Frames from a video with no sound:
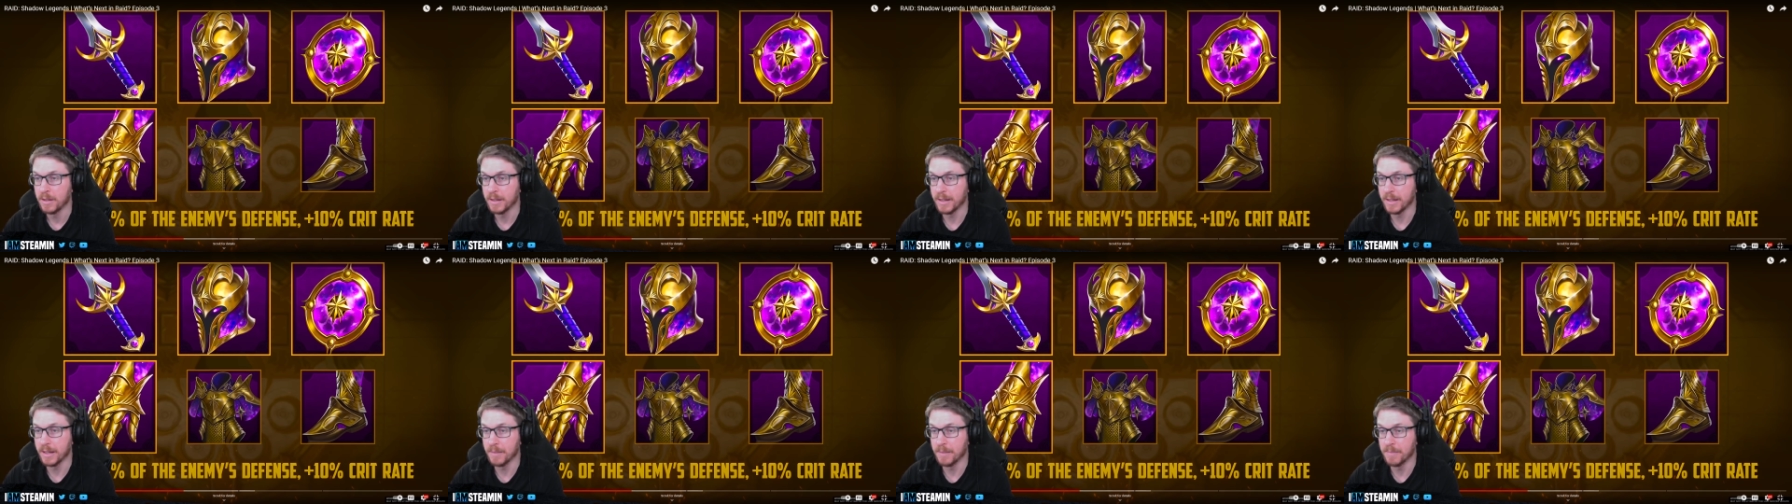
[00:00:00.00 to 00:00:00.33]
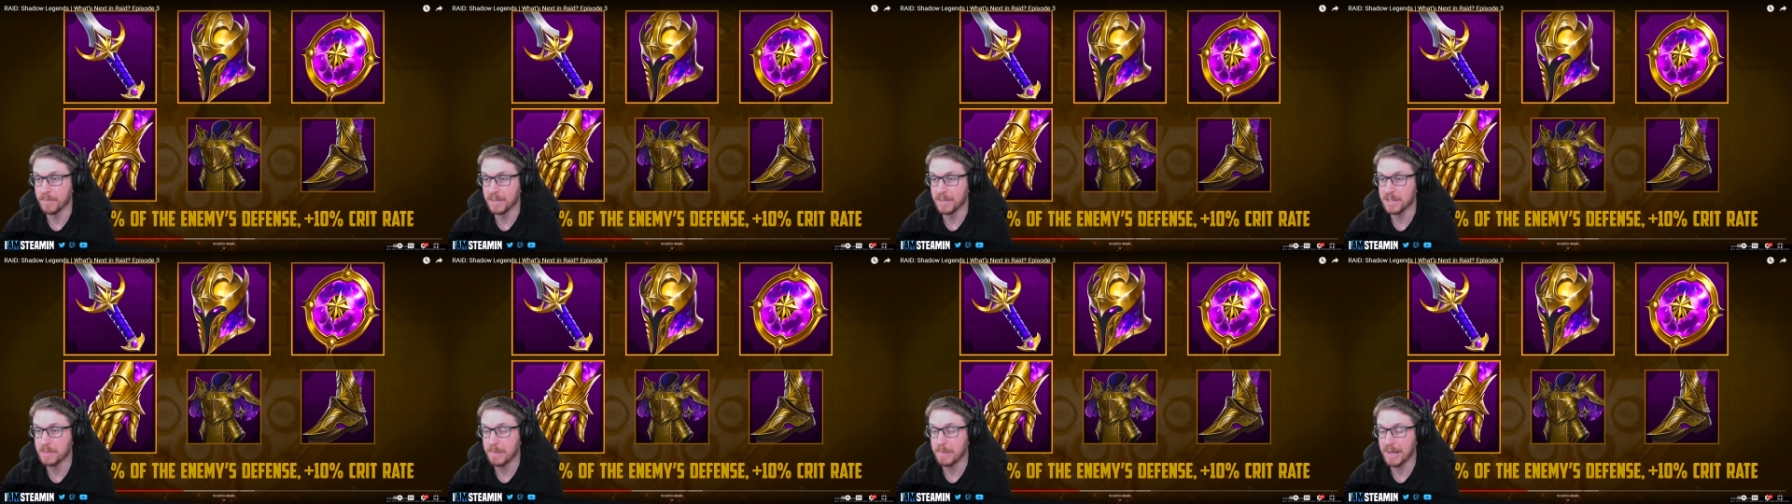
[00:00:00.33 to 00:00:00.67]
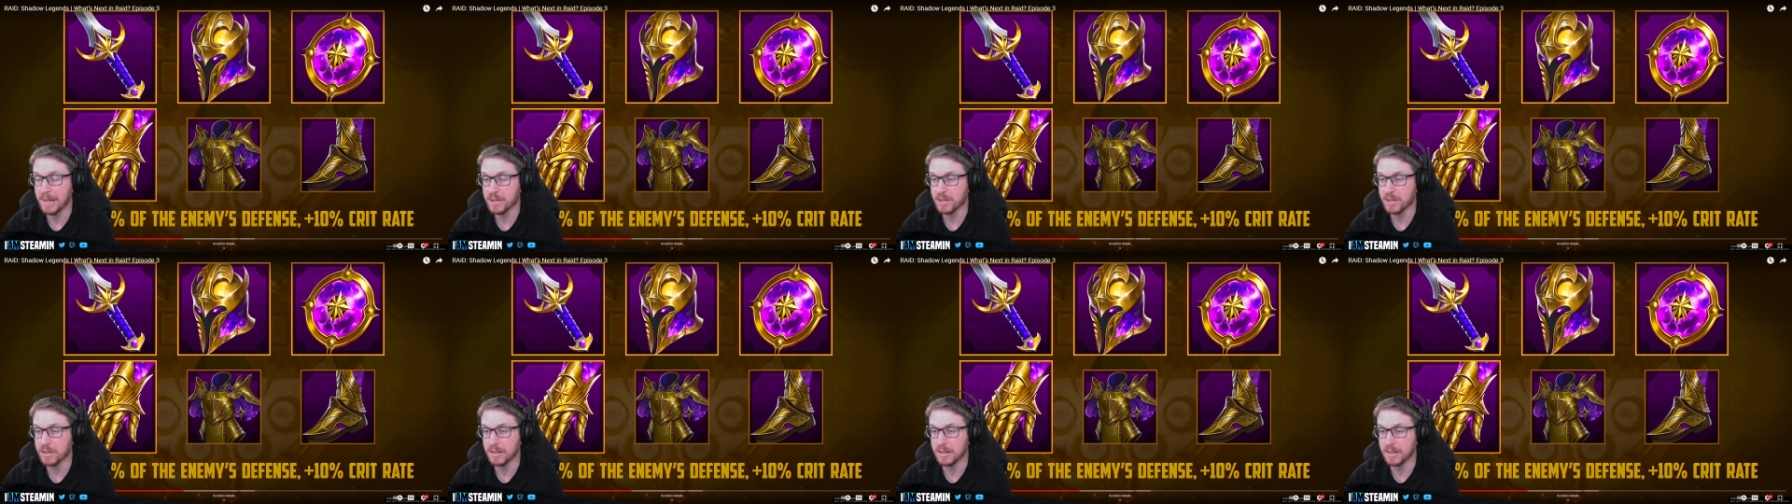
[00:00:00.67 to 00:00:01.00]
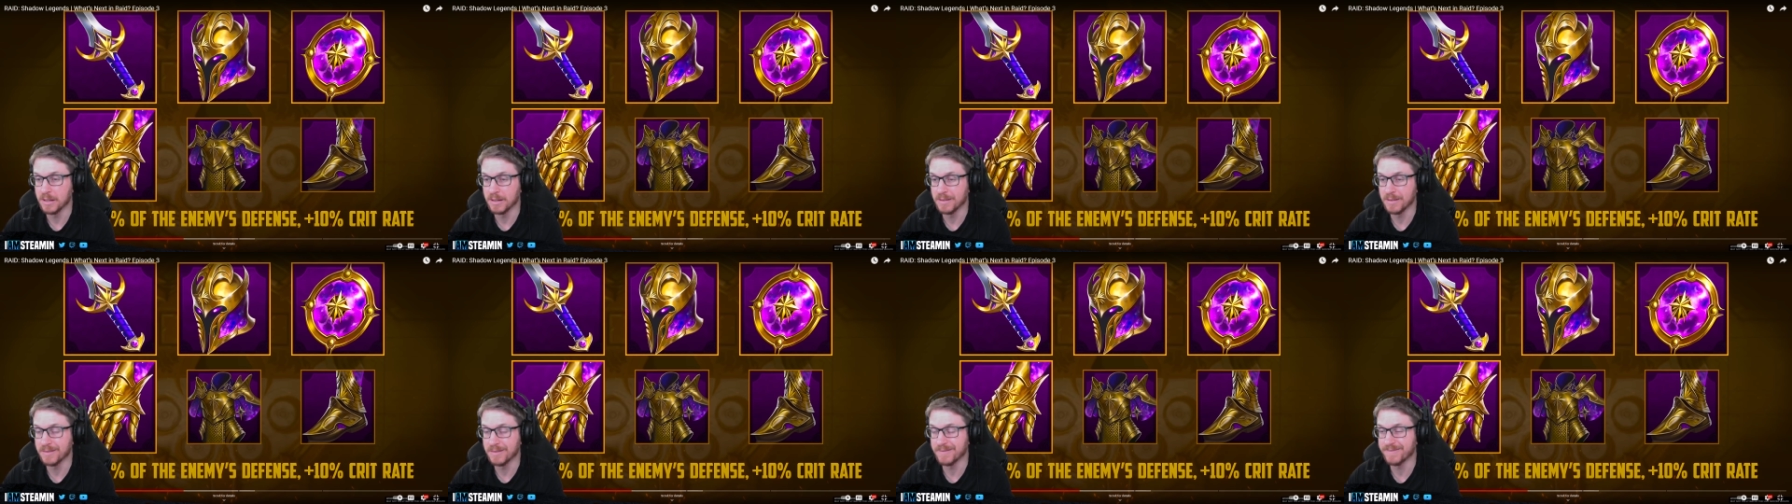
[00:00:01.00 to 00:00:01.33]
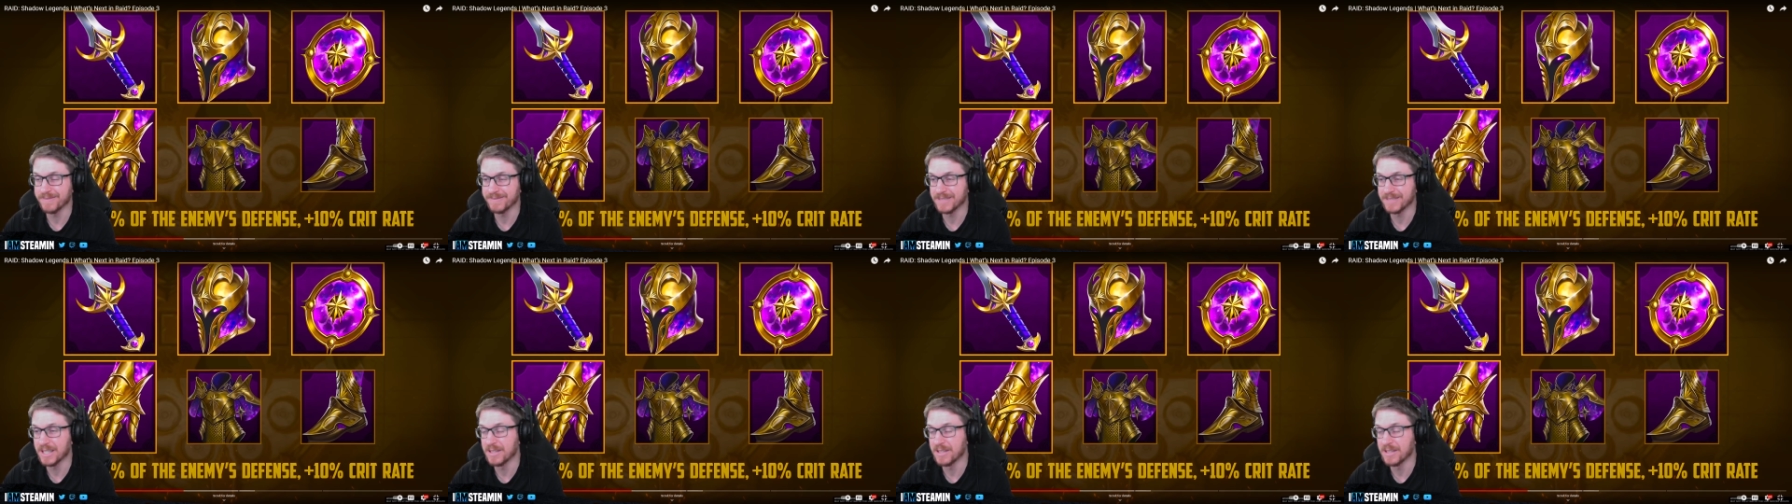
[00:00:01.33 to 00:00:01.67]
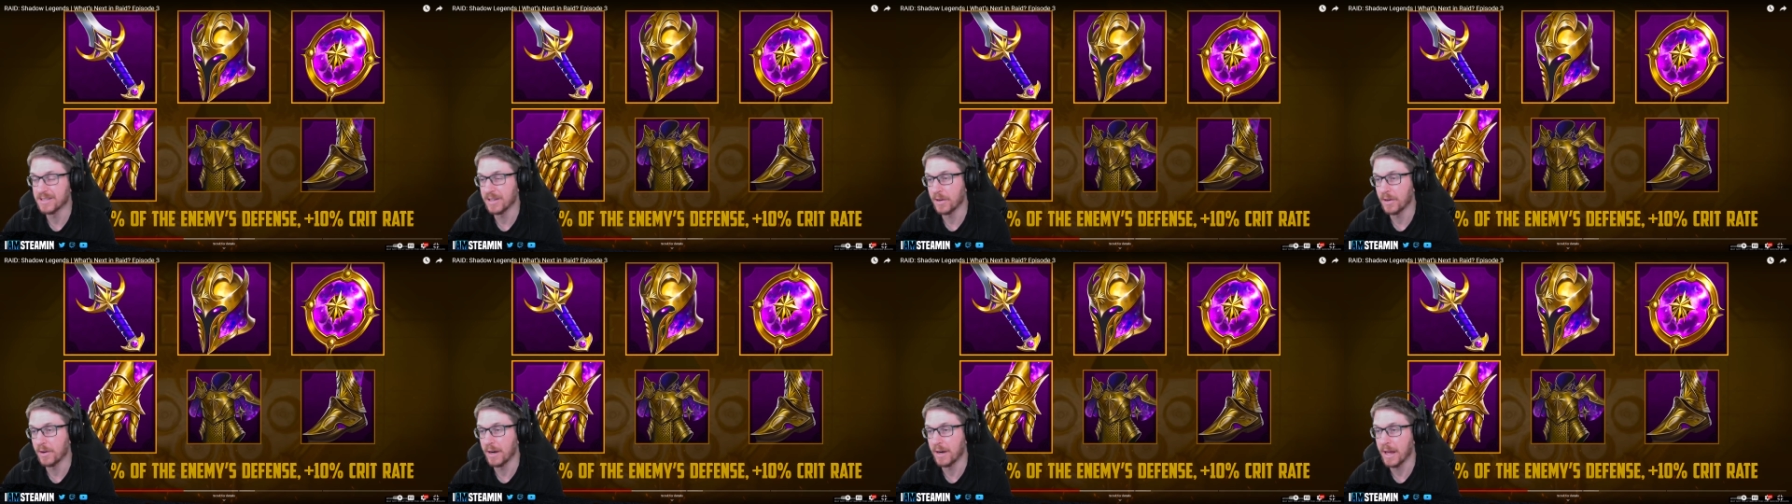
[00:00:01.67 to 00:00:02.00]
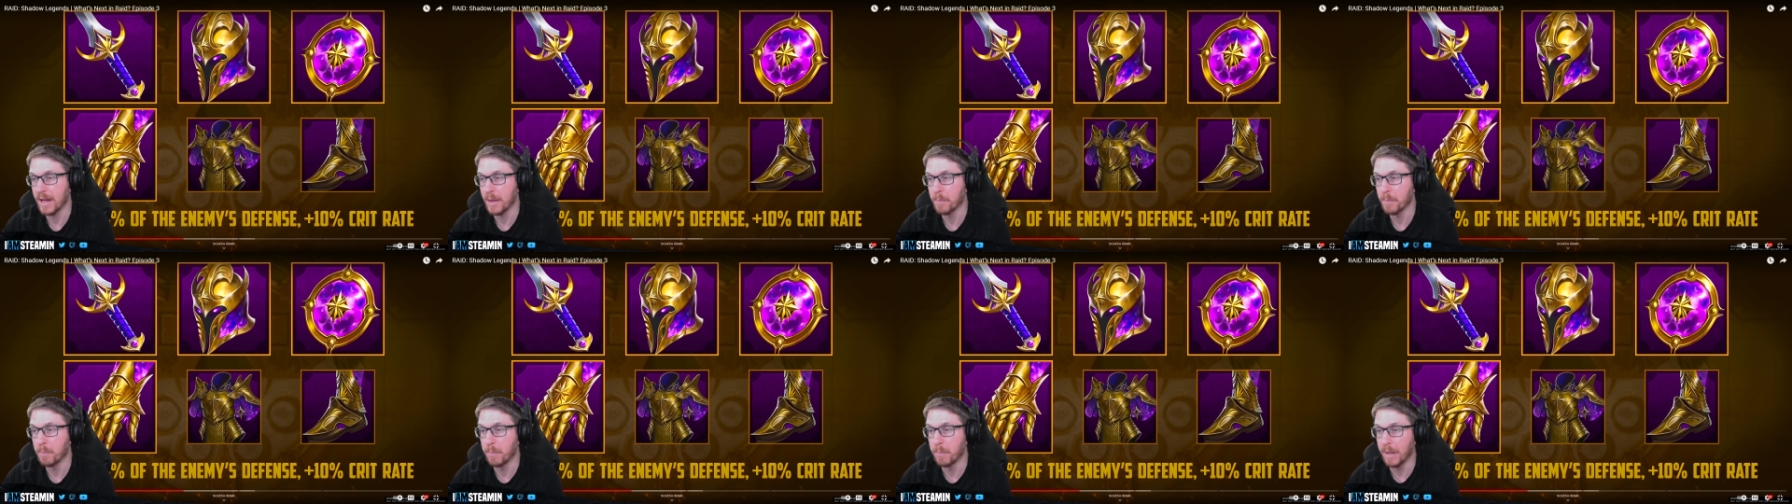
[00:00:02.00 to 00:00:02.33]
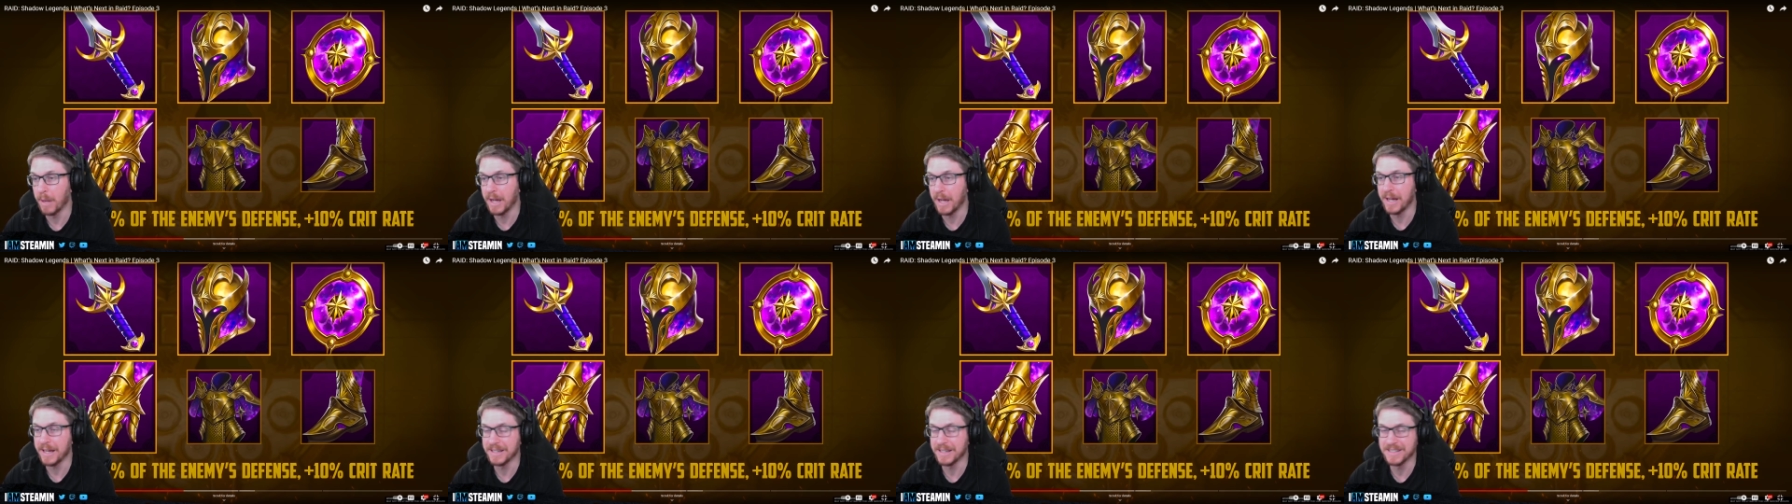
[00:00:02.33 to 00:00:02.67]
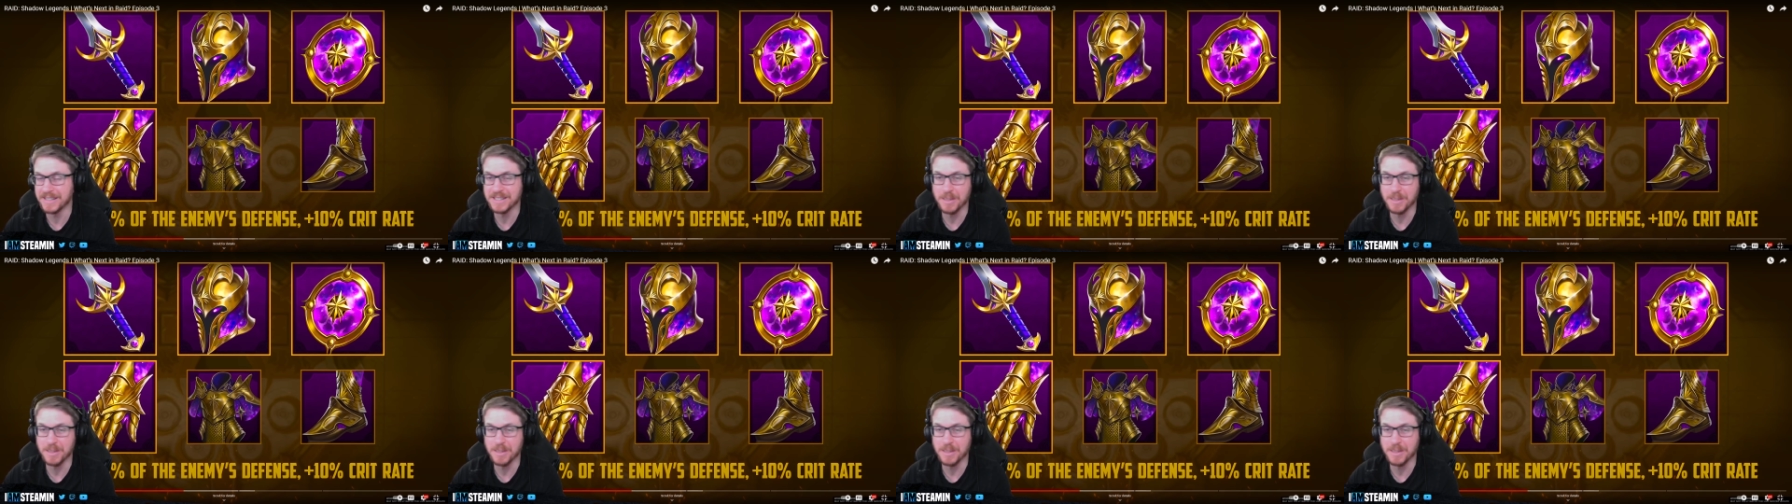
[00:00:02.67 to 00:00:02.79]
um, especially considering how bad